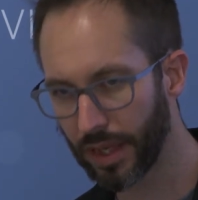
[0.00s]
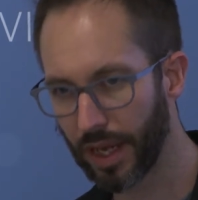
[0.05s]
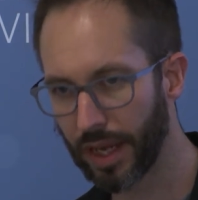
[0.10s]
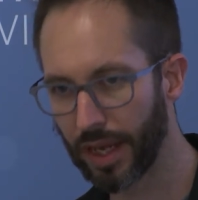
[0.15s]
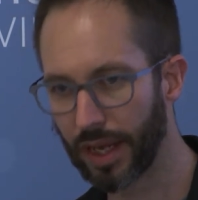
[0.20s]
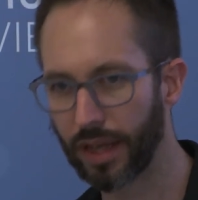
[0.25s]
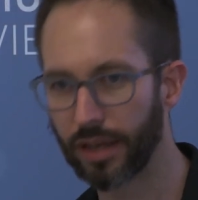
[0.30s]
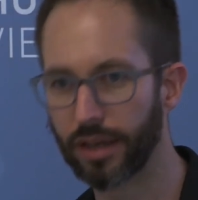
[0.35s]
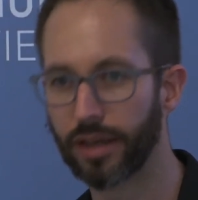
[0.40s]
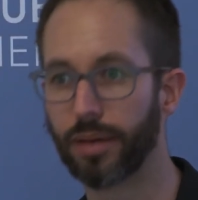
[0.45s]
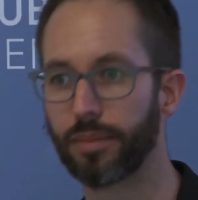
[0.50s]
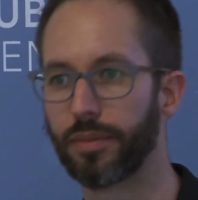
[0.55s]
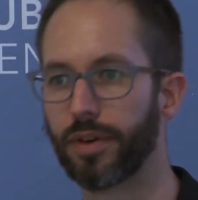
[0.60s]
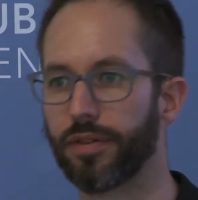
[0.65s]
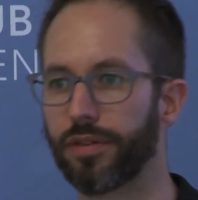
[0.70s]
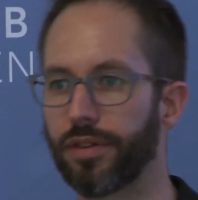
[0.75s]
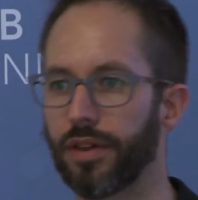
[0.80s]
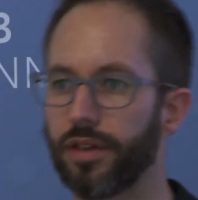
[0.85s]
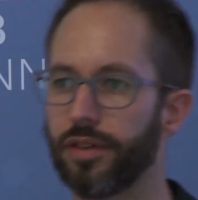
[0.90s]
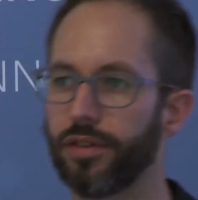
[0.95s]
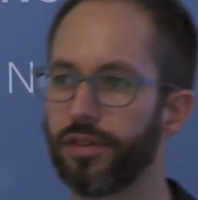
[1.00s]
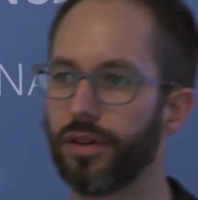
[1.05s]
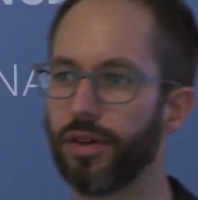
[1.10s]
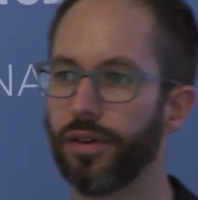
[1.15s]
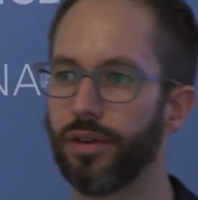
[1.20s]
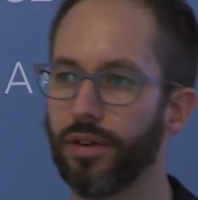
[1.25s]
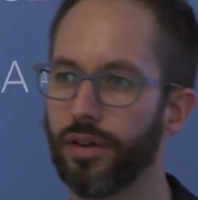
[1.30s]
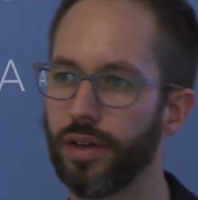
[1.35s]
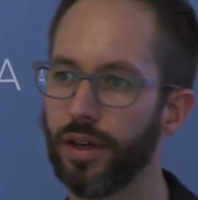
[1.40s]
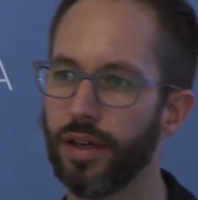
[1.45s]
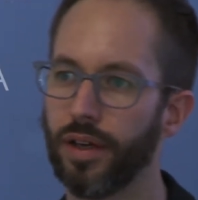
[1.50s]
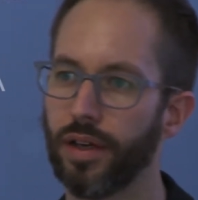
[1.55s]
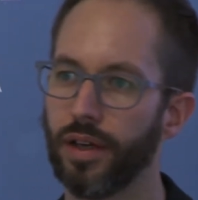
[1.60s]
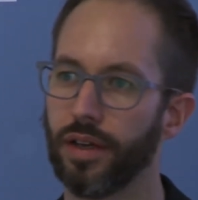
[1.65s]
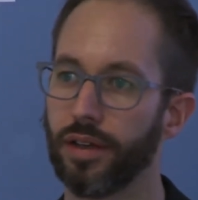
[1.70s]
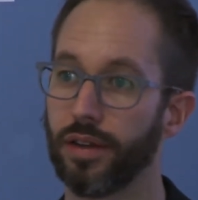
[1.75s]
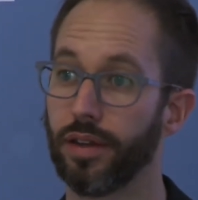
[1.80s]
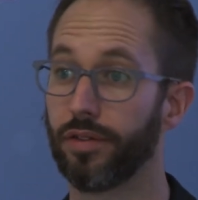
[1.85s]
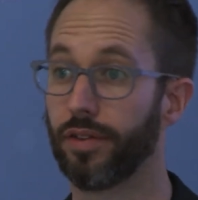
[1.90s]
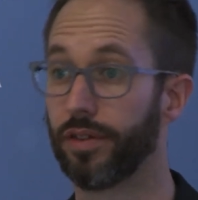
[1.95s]
And a number of studies showed
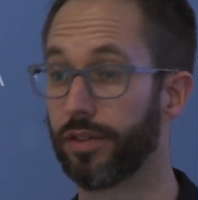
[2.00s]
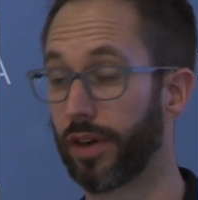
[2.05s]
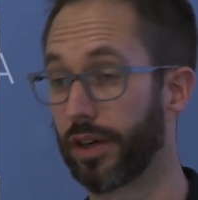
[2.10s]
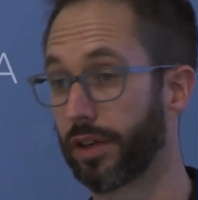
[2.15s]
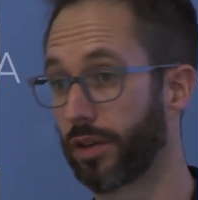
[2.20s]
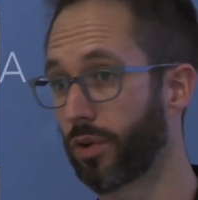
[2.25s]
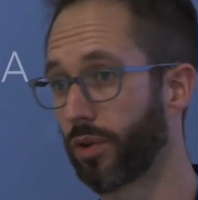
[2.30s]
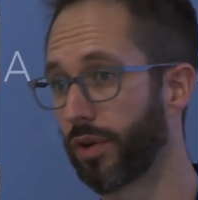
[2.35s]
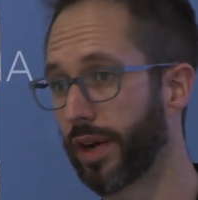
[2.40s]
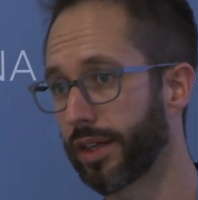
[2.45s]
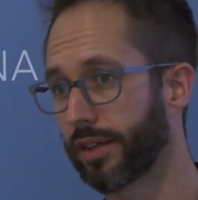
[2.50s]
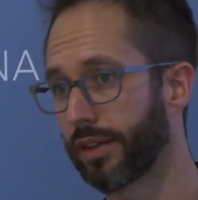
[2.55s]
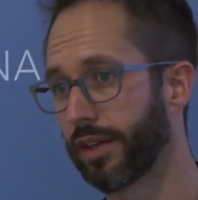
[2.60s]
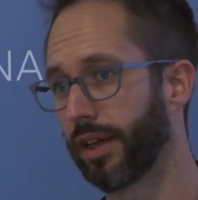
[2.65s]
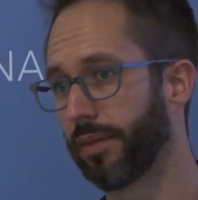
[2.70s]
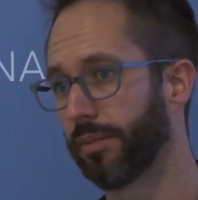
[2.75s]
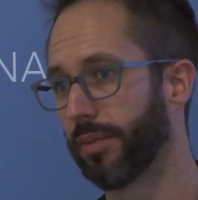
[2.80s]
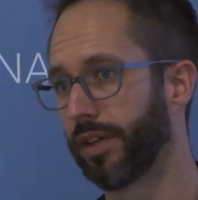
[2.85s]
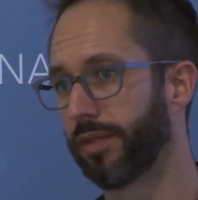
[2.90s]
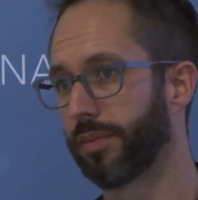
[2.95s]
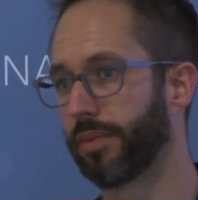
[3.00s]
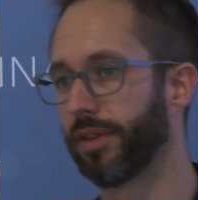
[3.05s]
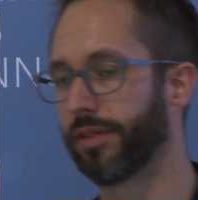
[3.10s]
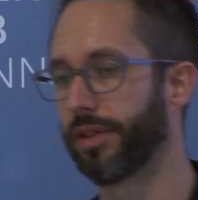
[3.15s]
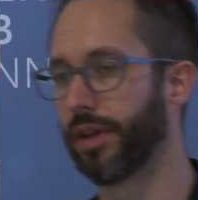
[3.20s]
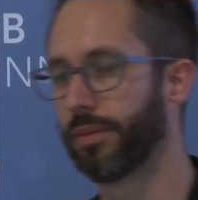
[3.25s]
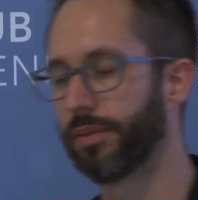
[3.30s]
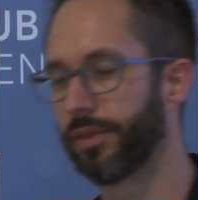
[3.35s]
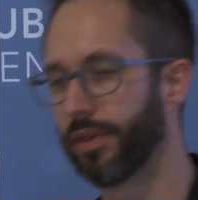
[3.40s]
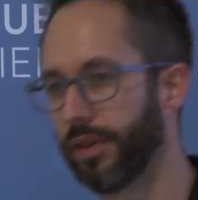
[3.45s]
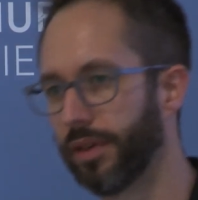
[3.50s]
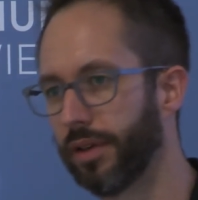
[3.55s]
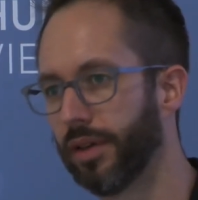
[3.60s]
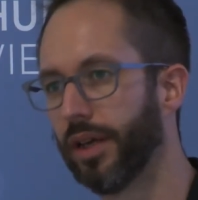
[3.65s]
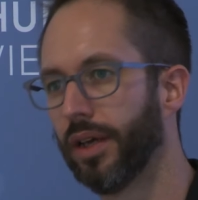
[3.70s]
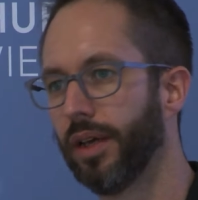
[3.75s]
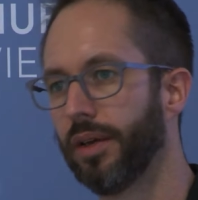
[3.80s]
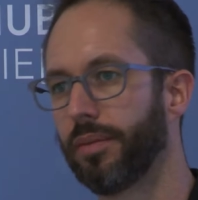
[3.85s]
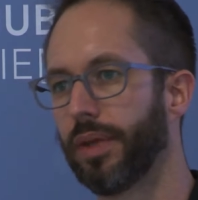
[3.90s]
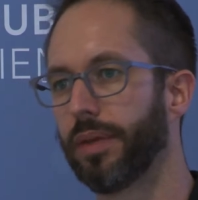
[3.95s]
that if you try to correct that misperception,
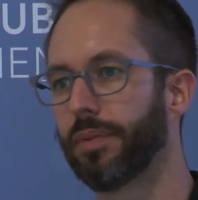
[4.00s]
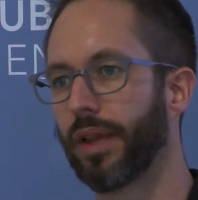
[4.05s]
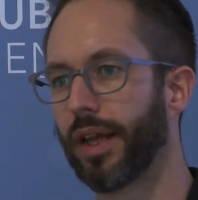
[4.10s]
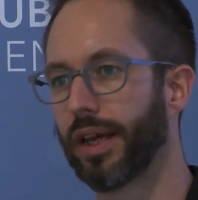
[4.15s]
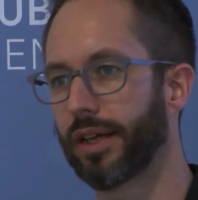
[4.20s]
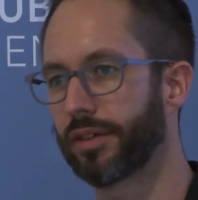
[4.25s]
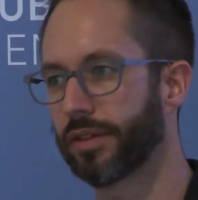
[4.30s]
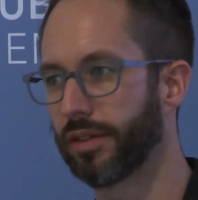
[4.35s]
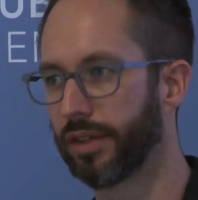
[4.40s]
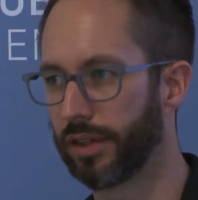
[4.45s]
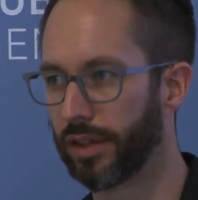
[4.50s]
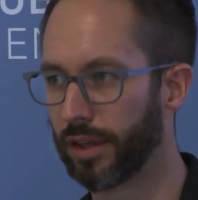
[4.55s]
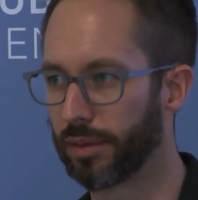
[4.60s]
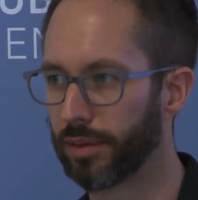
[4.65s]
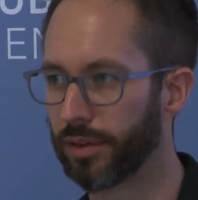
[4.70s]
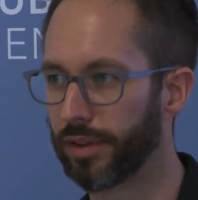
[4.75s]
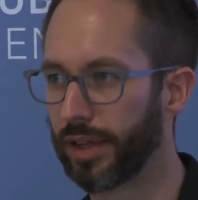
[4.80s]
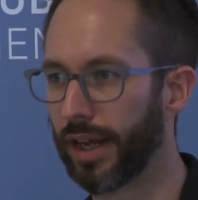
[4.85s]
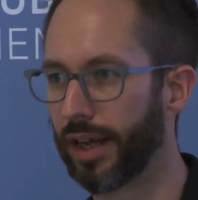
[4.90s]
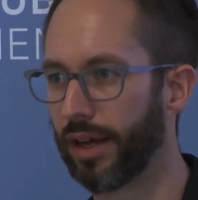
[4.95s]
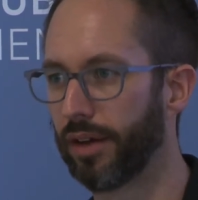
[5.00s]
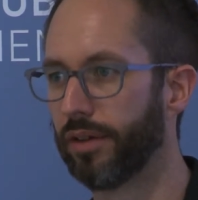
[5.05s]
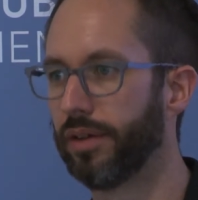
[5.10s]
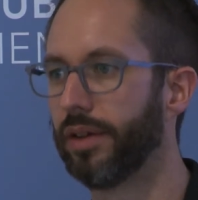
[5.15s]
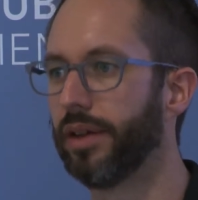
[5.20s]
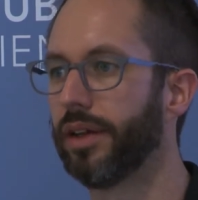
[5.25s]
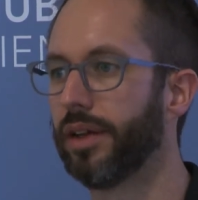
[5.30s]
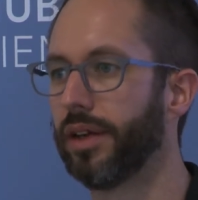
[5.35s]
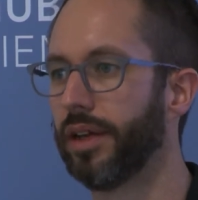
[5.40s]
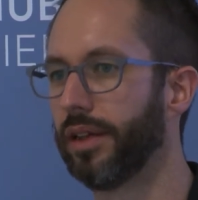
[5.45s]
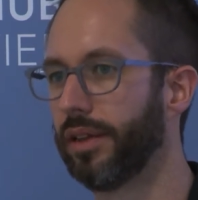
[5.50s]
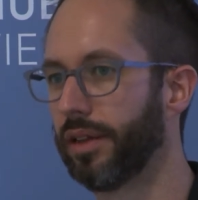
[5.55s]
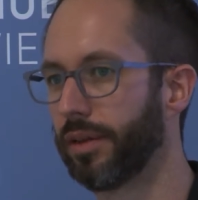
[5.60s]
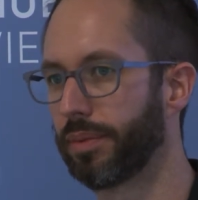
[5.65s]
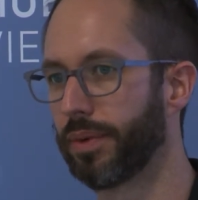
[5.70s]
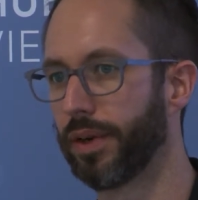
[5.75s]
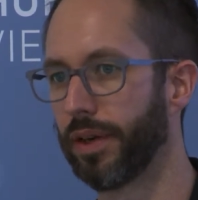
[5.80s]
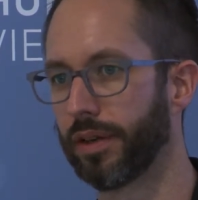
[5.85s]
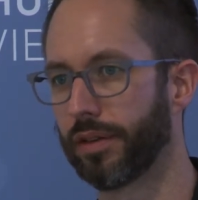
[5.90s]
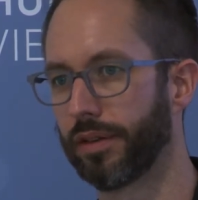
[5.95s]
people actually double down in their
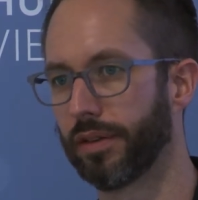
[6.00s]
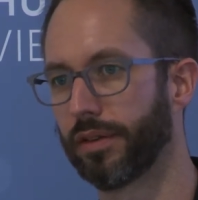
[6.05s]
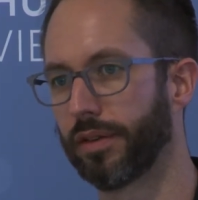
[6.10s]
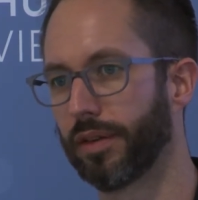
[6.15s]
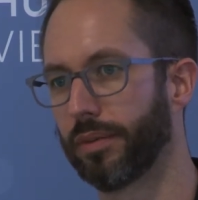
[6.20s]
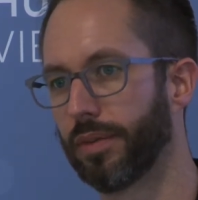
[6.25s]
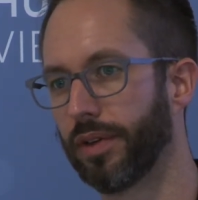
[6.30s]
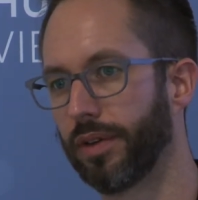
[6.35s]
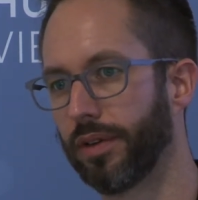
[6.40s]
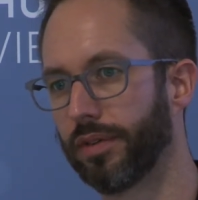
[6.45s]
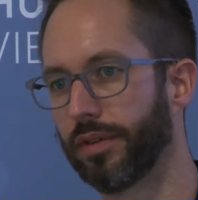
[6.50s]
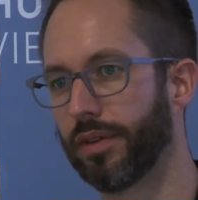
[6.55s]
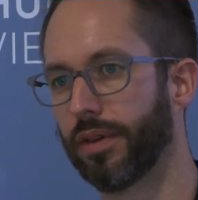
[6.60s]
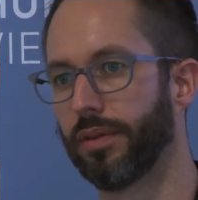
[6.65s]
pre-existing beliefs.